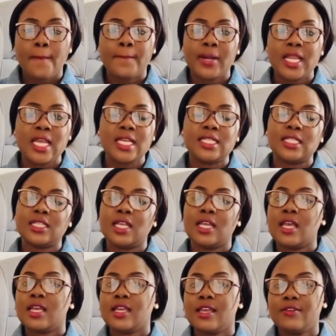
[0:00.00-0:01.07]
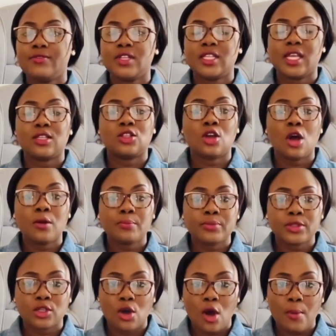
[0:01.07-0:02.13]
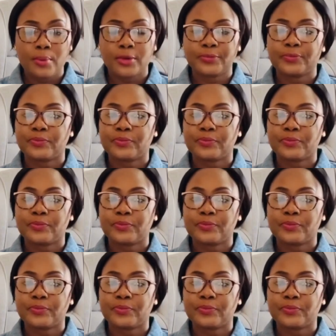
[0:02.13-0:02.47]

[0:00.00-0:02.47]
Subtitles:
please give it a thumbs up,